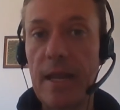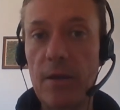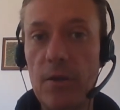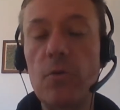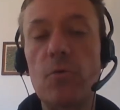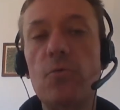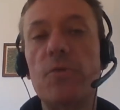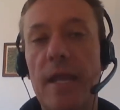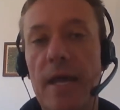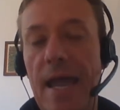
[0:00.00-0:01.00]
Then I knew
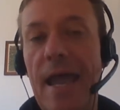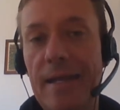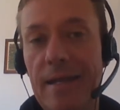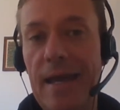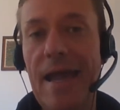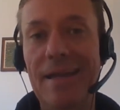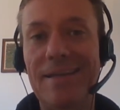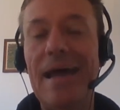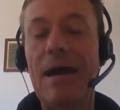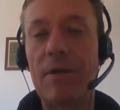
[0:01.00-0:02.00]
that I had it
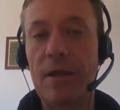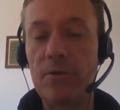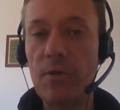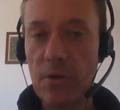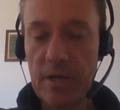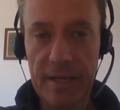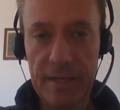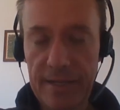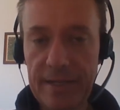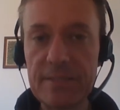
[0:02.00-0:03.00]
down. I knew I could get
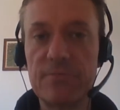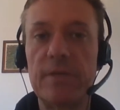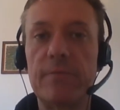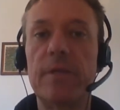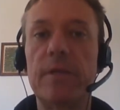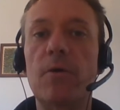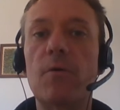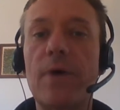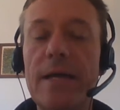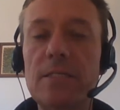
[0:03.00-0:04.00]
the clicks really, really
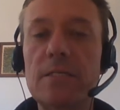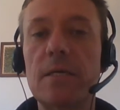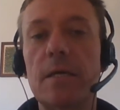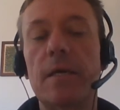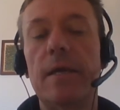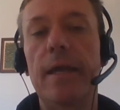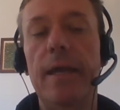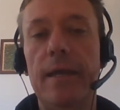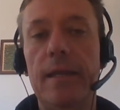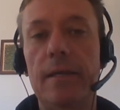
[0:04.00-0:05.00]
low price,
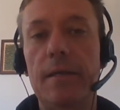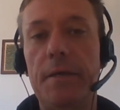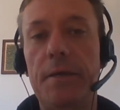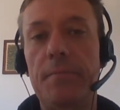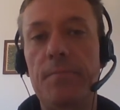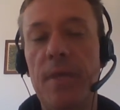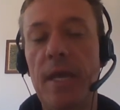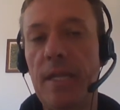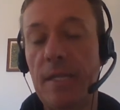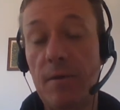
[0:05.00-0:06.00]
and
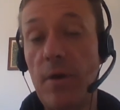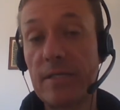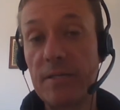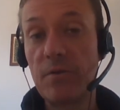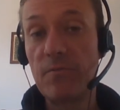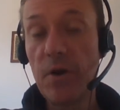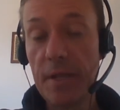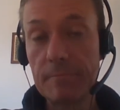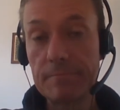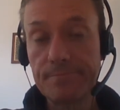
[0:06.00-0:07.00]
that they were actually
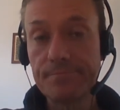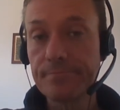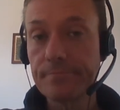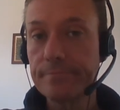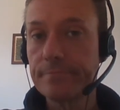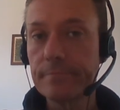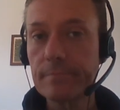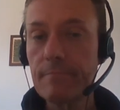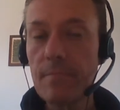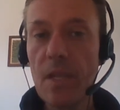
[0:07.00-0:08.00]
converting.
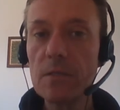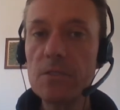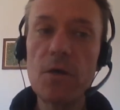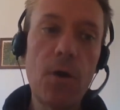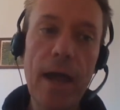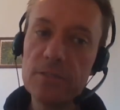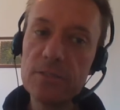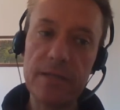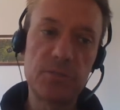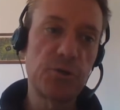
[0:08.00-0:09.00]
So I
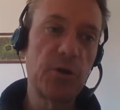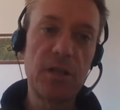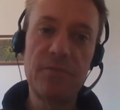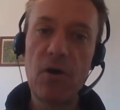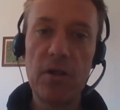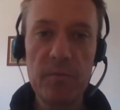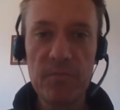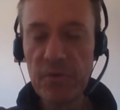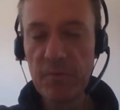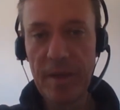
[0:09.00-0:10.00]
turned on the volume
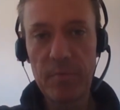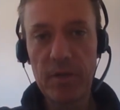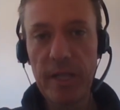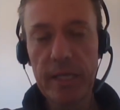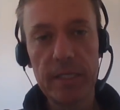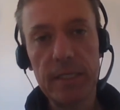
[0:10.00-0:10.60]
for the pay-per-click.